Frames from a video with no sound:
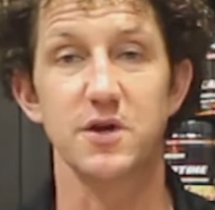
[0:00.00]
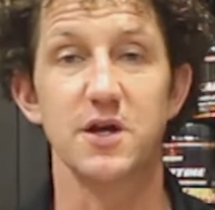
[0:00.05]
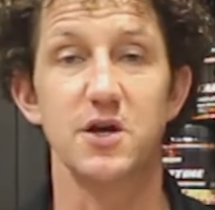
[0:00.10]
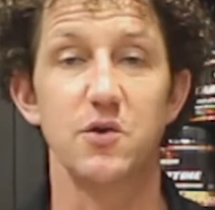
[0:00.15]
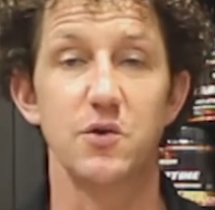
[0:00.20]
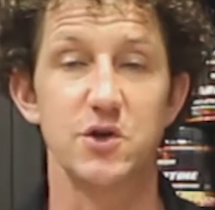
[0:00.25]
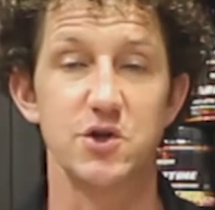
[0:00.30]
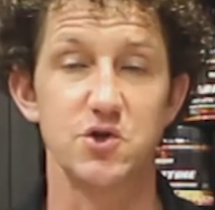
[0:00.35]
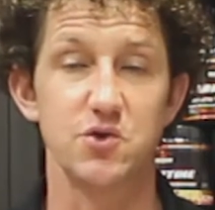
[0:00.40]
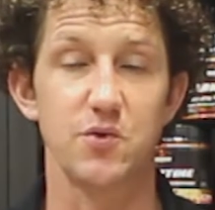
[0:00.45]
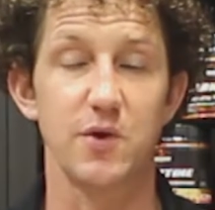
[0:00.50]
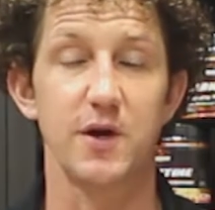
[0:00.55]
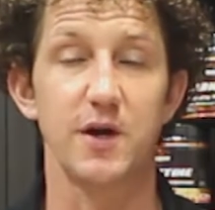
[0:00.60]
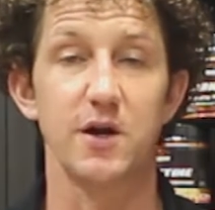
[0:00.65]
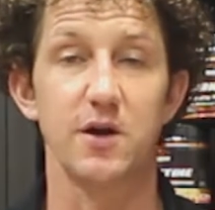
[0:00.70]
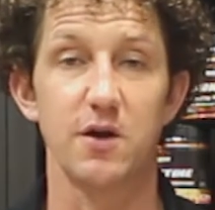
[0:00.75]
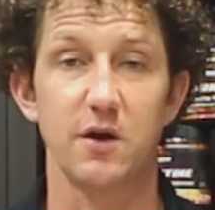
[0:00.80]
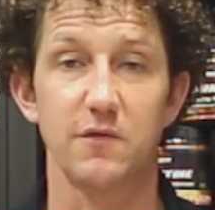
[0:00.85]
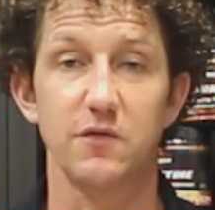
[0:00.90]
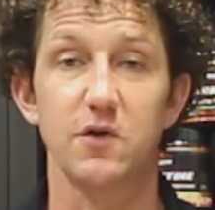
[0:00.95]
that you integrate
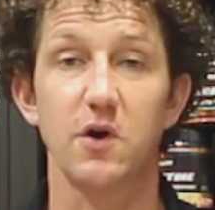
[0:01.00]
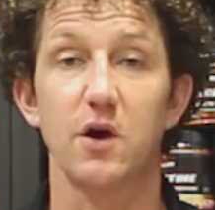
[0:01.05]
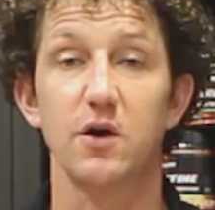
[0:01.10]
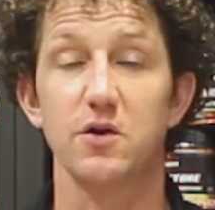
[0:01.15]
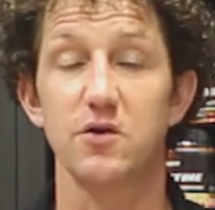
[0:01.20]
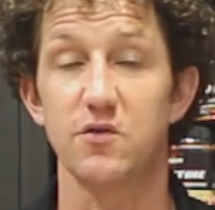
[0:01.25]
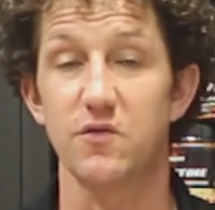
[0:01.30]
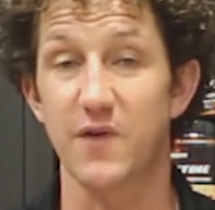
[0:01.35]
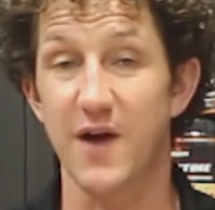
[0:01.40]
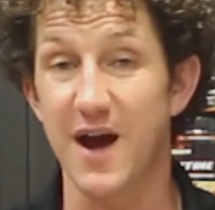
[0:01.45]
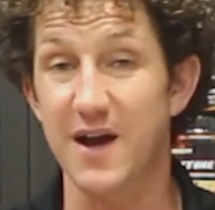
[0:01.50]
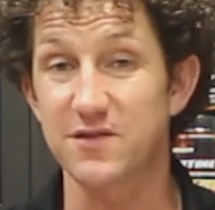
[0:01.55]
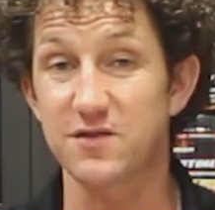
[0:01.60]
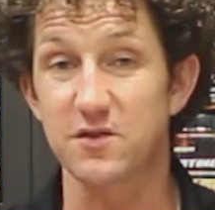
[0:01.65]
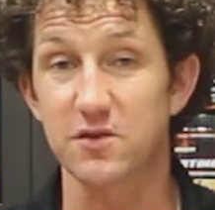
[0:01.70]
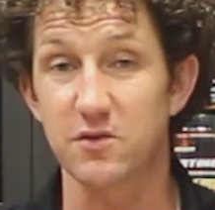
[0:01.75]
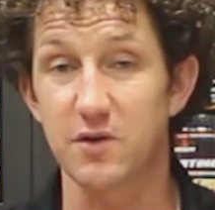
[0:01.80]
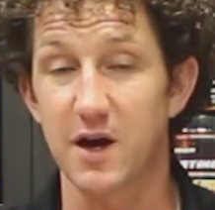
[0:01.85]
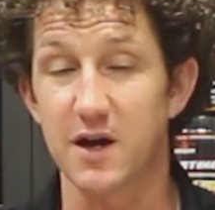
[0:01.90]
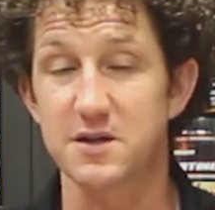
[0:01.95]
enough
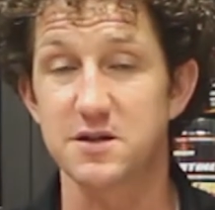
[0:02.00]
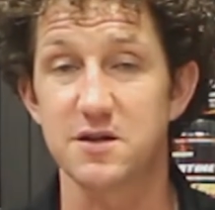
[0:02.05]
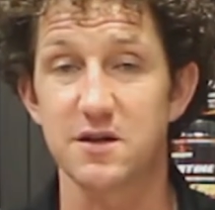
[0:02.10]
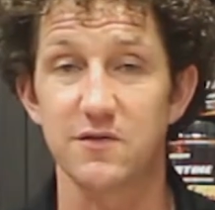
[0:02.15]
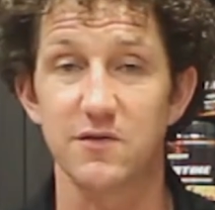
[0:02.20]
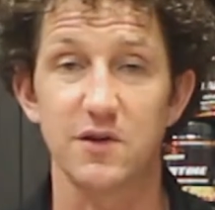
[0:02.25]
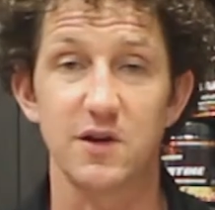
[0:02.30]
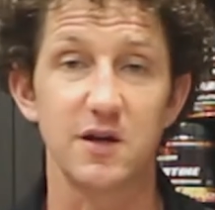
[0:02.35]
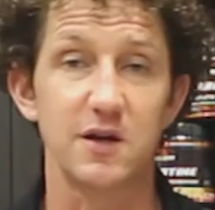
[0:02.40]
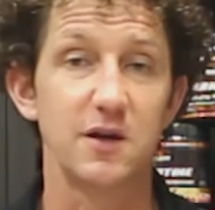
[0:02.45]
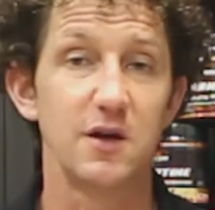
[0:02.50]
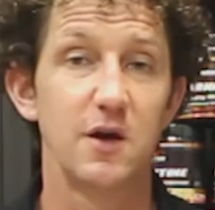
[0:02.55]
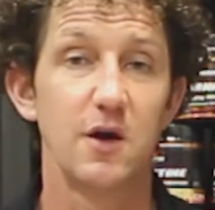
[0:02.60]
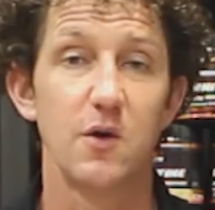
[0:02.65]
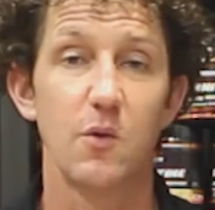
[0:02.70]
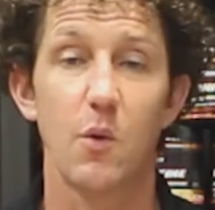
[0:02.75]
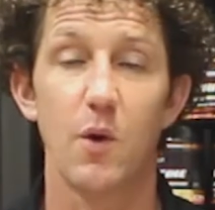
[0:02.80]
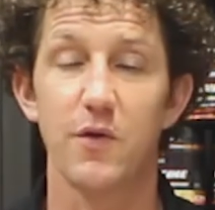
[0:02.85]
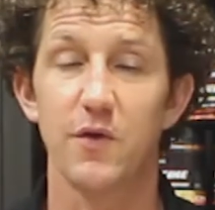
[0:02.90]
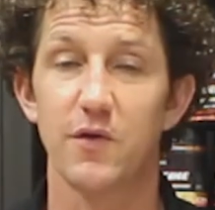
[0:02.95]
cardiovascular activity,
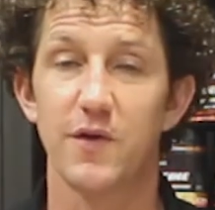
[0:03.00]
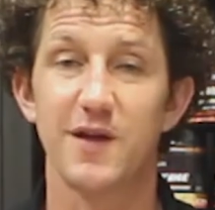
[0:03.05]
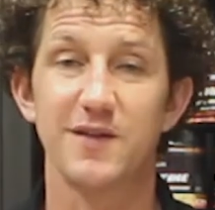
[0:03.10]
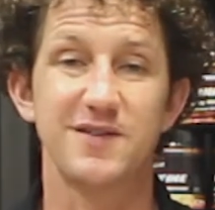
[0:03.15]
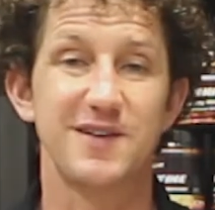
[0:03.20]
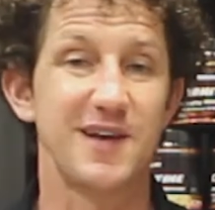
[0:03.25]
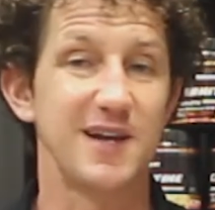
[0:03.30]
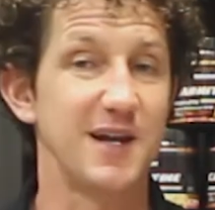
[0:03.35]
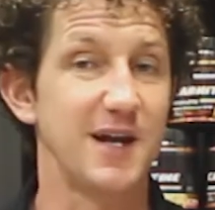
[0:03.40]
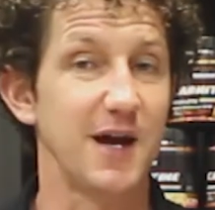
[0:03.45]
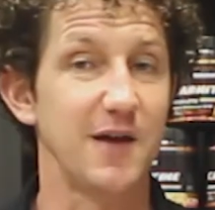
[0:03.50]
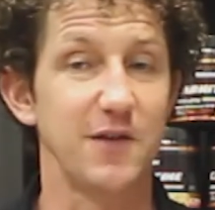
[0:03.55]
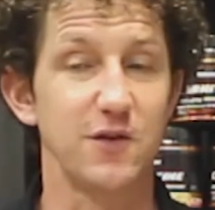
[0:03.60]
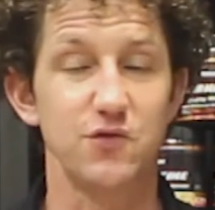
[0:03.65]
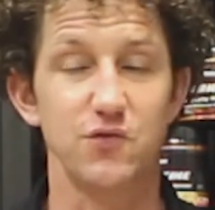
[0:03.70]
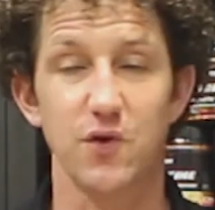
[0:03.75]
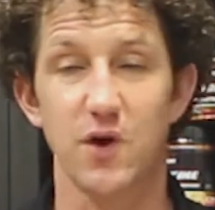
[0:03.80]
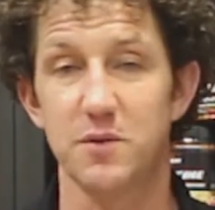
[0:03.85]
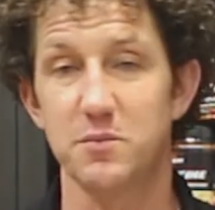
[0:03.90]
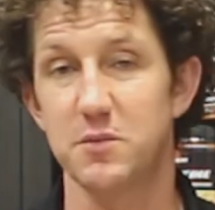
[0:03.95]
whether that's getting on the
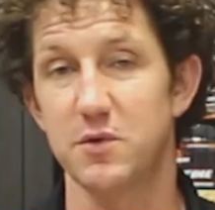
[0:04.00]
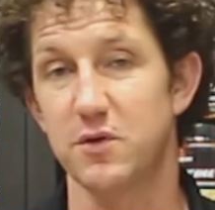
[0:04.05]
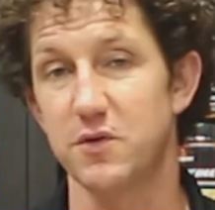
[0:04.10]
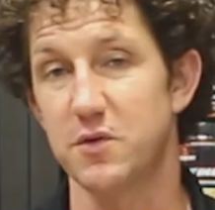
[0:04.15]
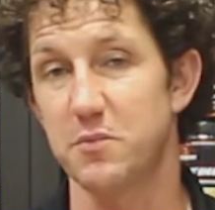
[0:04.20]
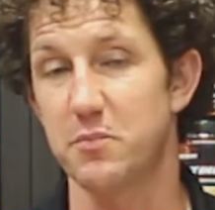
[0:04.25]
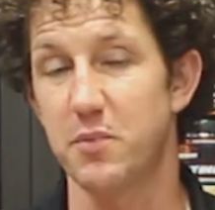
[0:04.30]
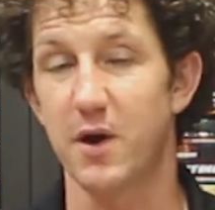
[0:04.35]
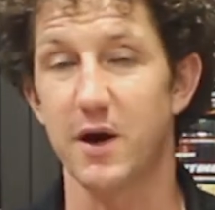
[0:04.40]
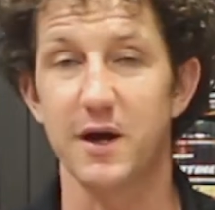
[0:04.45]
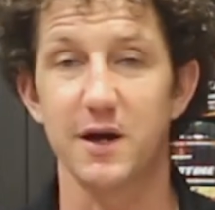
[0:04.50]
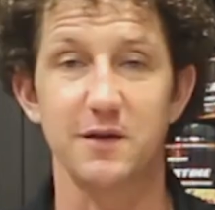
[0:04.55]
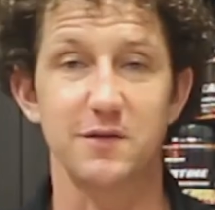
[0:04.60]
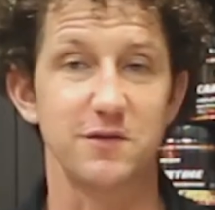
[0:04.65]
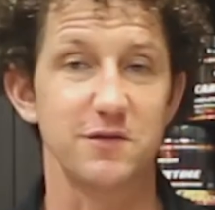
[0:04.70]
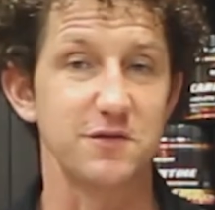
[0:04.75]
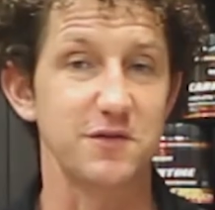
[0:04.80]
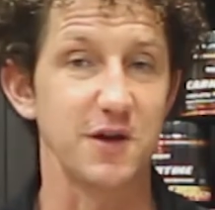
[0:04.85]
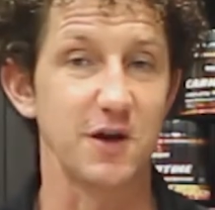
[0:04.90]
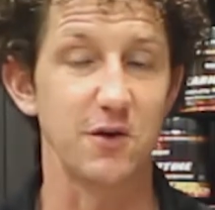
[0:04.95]
treadmill, the bike,
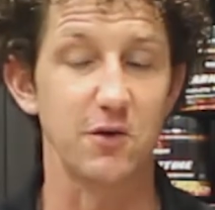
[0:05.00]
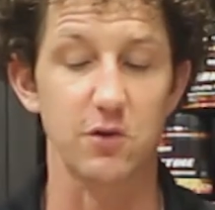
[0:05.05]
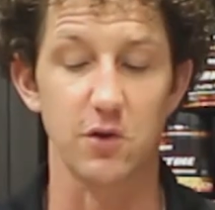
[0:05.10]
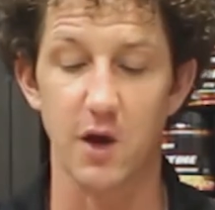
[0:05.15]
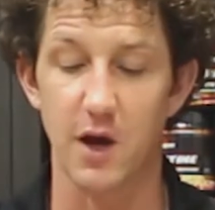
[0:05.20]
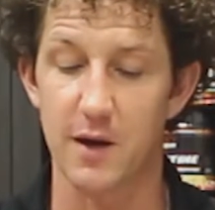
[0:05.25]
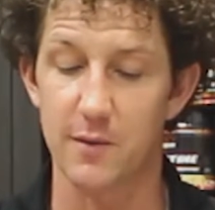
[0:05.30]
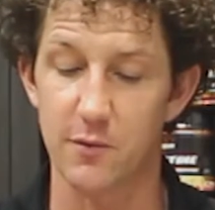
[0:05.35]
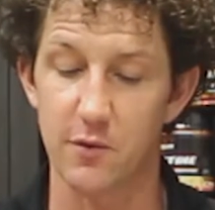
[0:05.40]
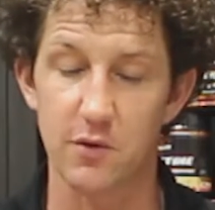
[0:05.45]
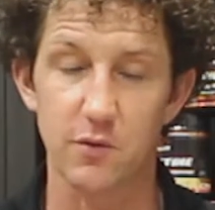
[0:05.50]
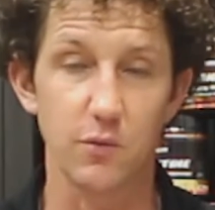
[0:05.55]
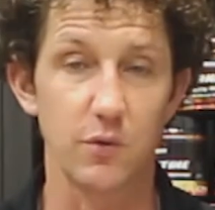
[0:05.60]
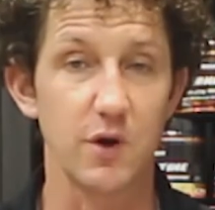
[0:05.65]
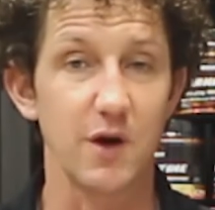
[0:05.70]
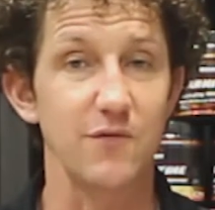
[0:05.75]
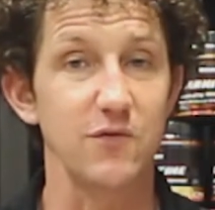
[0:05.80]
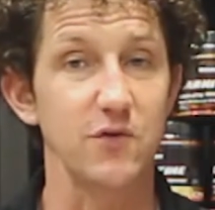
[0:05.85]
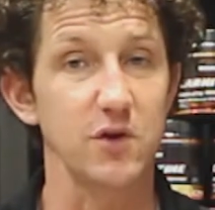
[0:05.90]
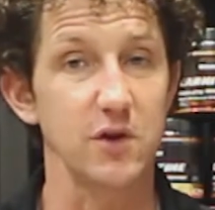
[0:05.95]
the stair climber,
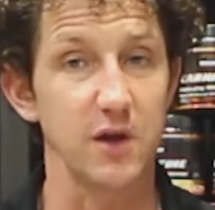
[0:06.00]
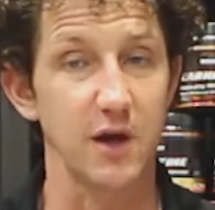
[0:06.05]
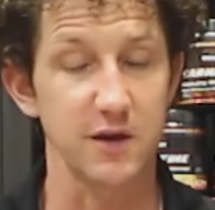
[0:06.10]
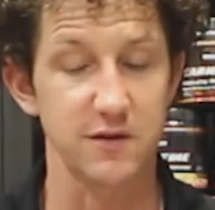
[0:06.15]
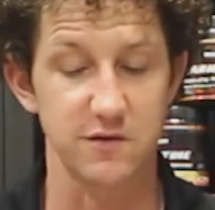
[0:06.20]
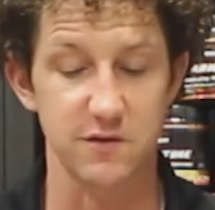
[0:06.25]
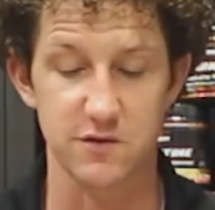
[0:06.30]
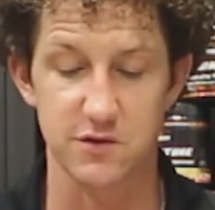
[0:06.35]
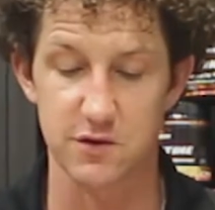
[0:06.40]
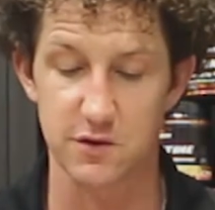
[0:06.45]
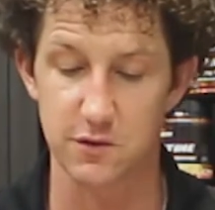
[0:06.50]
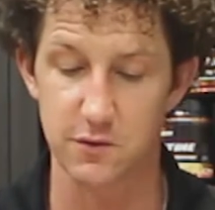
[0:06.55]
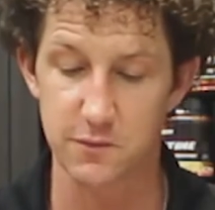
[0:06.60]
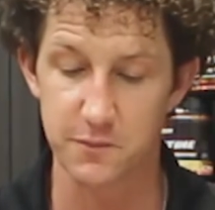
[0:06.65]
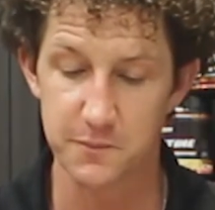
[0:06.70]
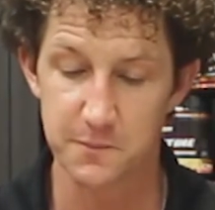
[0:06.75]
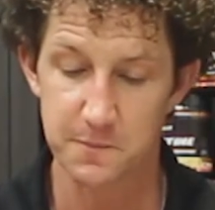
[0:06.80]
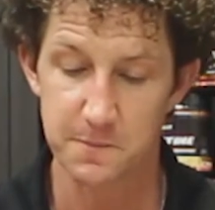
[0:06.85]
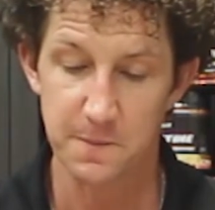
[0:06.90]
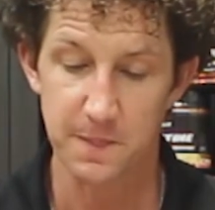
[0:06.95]
whatever you like to do.